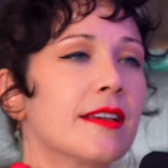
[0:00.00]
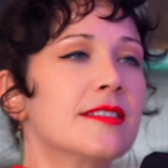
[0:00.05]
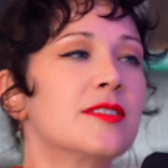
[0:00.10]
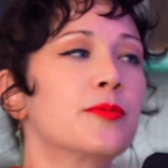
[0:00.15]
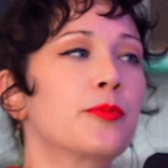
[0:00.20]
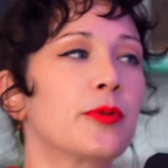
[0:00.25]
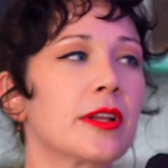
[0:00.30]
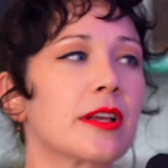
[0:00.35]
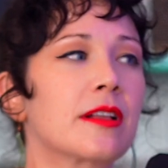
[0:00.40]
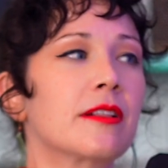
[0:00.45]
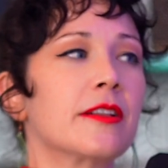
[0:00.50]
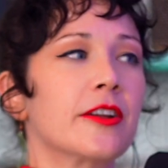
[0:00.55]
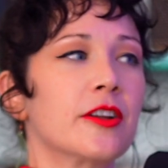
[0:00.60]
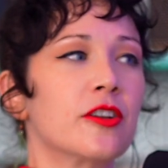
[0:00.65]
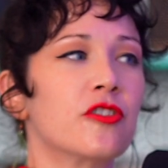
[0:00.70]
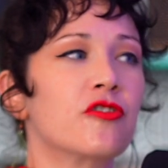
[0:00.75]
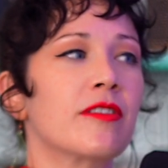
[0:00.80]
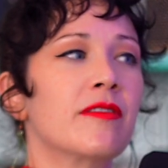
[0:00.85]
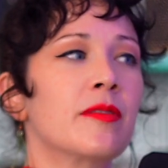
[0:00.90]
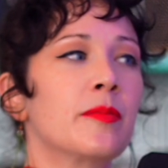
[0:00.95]
it's pretty clear. You're
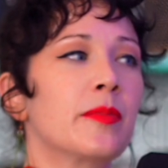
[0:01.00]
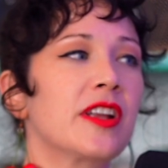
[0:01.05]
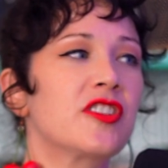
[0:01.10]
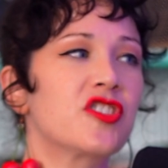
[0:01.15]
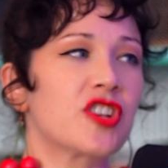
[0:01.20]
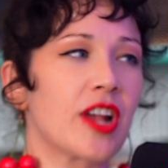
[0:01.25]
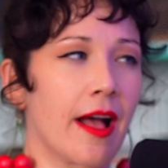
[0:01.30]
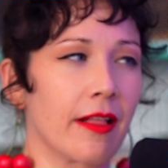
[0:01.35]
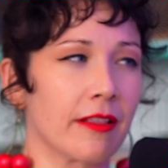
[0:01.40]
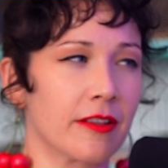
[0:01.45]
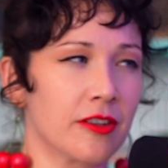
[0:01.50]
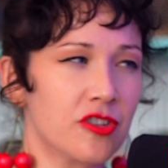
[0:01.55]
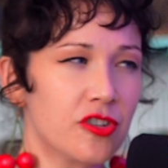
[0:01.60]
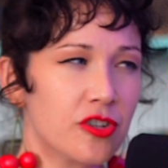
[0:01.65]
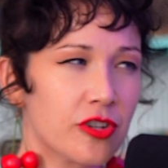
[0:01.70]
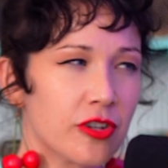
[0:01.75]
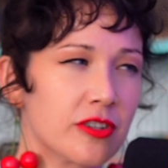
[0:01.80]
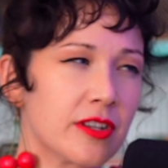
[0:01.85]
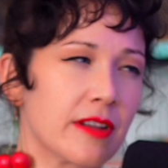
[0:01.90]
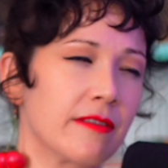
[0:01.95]
driven by challenge.
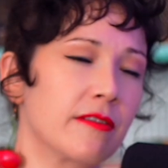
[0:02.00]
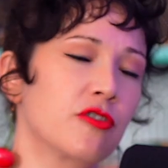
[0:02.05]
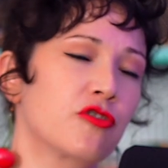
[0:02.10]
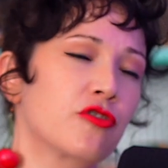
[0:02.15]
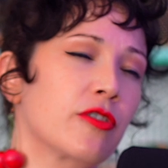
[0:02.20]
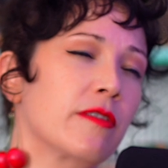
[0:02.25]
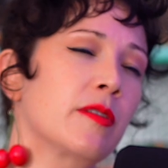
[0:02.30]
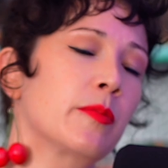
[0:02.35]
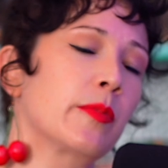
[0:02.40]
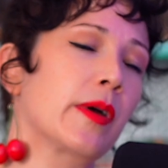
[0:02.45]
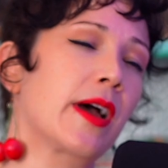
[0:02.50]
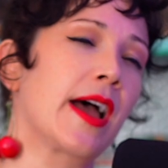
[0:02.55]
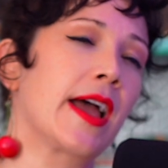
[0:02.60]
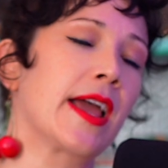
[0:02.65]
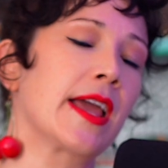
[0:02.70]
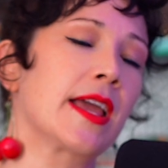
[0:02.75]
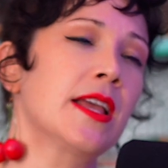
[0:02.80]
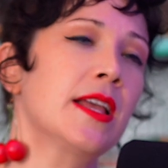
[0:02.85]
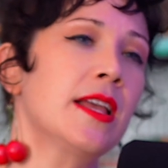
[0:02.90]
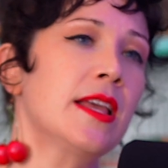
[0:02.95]
You're di- driven
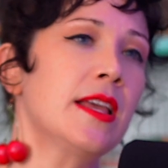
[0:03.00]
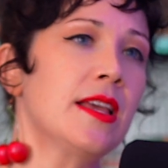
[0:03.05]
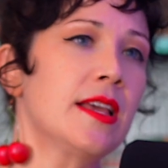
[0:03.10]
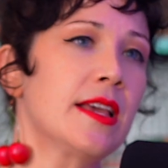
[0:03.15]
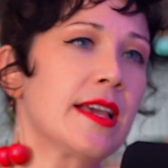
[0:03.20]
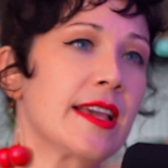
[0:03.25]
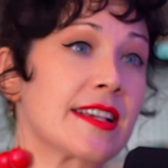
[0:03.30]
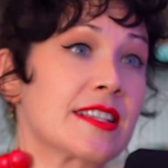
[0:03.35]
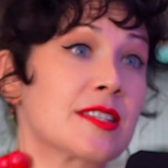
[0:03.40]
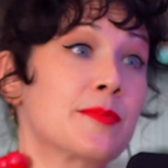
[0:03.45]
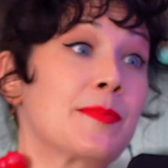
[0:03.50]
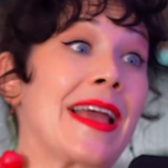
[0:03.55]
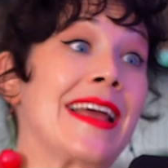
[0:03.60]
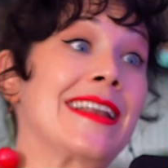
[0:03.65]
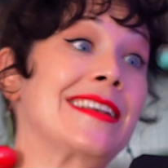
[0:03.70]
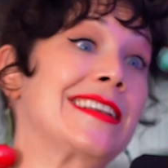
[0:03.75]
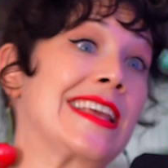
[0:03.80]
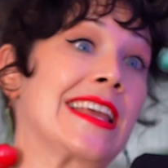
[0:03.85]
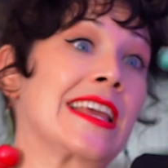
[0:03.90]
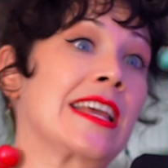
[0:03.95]
by
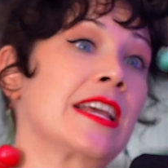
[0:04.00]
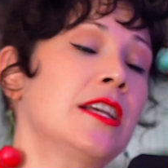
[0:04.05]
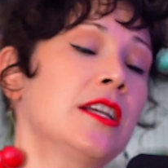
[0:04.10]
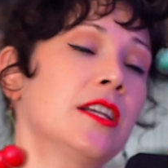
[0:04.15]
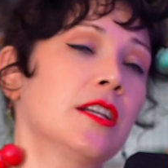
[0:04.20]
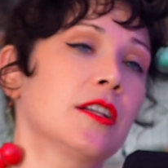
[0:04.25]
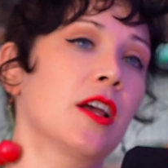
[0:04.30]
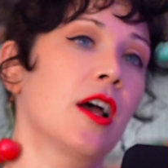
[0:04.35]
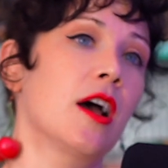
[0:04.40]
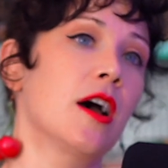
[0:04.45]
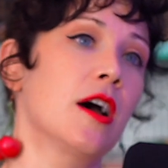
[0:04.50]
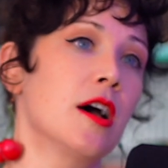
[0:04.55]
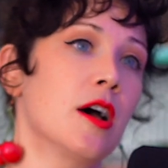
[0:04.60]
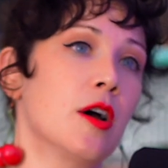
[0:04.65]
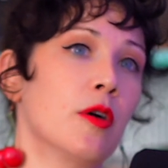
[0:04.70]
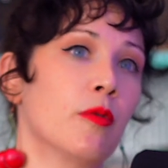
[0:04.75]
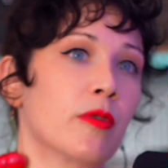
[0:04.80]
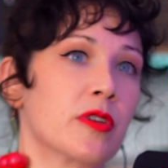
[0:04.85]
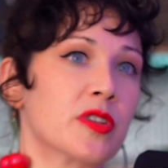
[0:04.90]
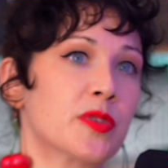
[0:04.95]
expanding
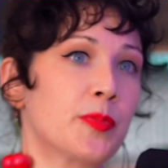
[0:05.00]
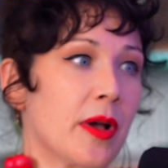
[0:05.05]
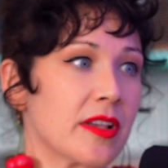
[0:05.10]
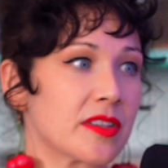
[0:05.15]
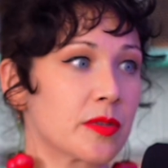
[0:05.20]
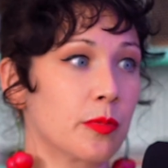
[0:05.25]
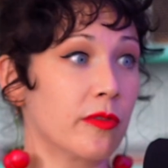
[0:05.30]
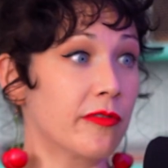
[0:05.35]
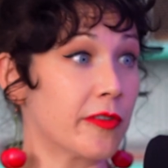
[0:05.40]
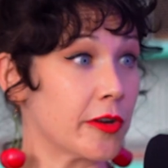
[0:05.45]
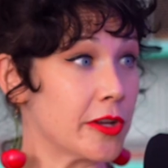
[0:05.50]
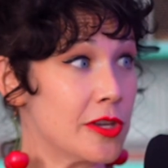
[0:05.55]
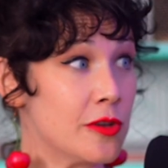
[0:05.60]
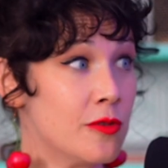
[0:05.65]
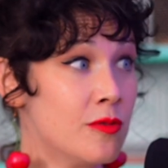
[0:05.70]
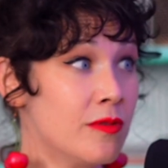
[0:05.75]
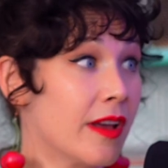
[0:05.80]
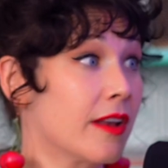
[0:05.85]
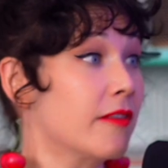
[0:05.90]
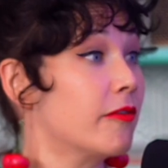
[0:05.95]
uh, what is possible for
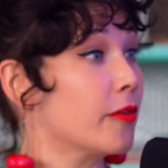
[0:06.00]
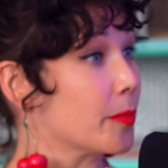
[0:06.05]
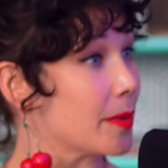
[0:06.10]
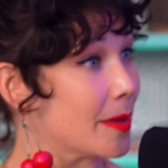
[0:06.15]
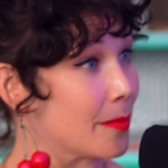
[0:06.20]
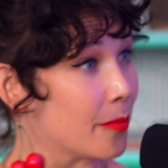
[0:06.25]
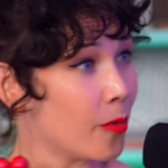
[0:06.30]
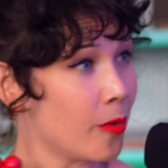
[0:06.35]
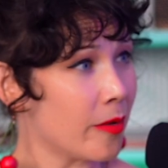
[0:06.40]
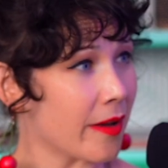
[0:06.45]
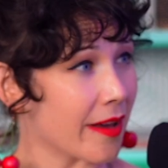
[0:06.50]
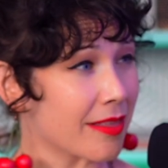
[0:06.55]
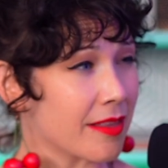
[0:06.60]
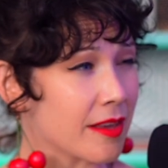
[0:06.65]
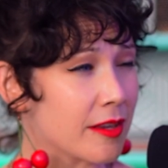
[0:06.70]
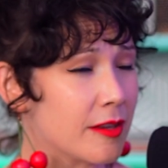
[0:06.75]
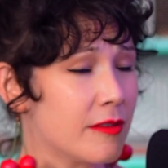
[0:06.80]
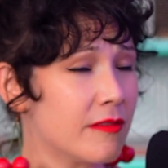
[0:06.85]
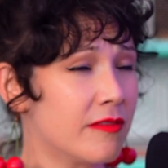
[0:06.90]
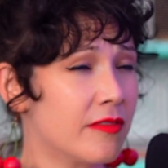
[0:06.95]
you and for people. I
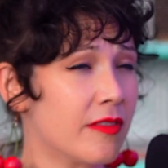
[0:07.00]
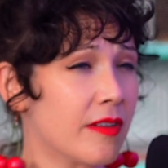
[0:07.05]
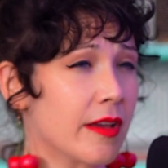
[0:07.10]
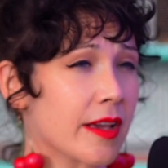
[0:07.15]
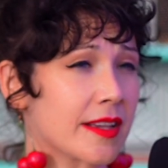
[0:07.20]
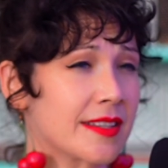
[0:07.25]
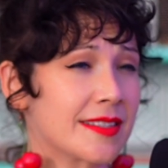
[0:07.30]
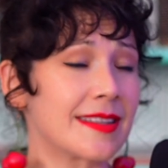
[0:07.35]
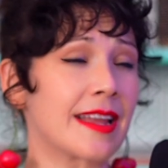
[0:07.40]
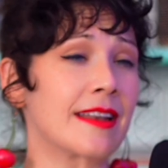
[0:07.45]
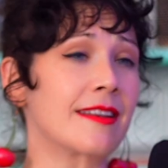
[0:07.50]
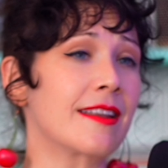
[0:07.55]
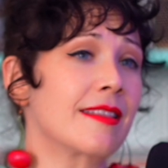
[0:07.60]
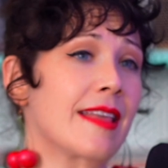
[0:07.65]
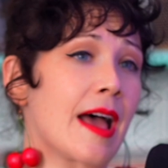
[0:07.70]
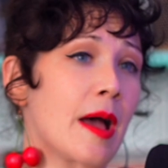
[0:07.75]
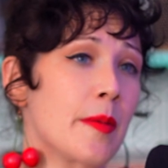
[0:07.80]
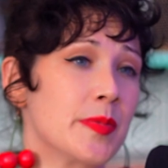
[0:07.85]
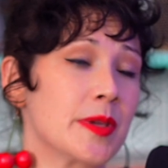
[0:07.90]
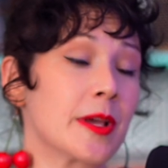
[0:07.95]
think mm. you've extended
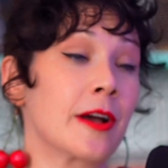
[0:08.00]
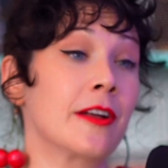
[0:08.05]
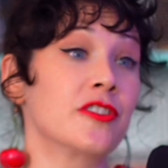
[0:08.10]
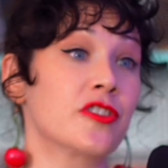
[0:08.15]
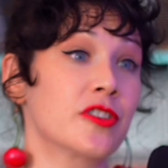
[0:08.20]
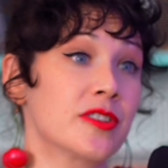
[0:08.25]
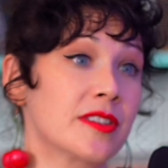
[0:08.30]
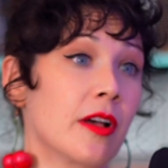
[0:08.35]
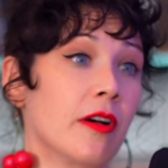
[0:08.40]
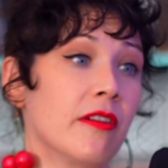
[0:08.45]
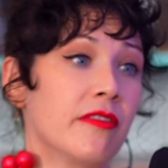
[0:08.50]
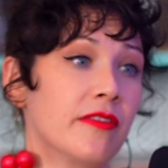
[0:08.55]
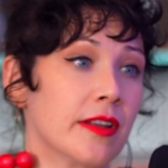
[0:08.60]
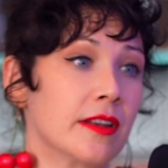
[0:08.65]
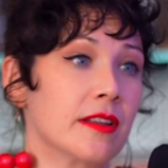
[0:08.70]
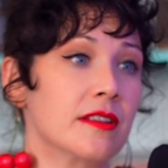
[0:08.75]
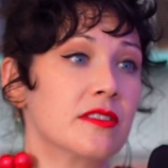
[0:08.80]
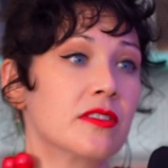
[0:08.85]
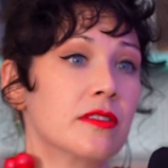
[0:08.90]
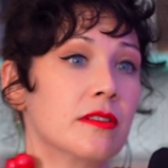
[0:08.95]
that beyond yourself and
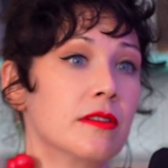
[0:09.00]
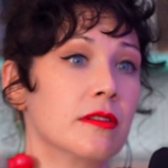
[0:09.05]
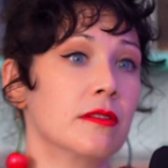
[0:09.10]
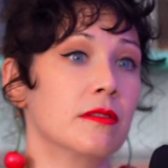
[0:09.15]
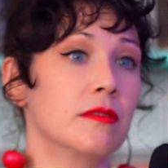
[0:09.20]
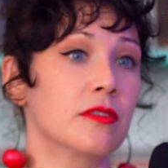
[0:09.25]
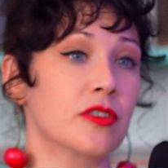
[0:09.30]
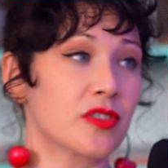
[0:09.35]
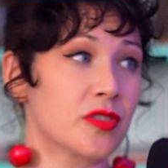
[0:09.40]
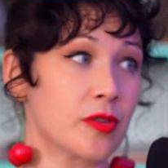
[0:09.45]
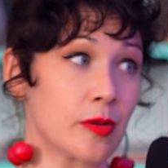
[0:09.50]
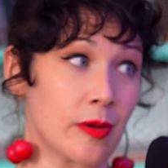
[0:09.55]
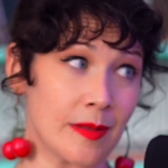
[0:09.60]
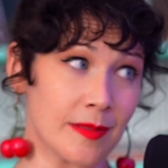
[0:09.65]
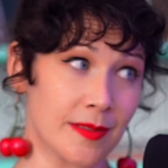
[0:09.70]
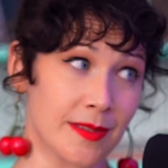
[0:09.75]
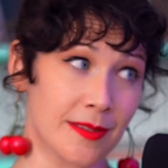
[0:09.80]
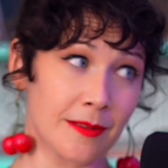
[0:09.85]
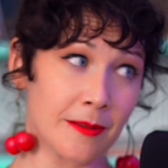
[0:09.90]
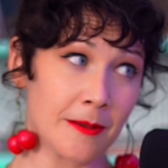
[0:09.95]
into your
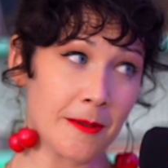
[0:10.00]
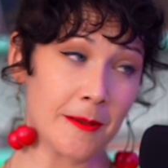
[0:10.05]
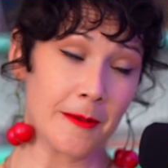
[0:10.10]
students.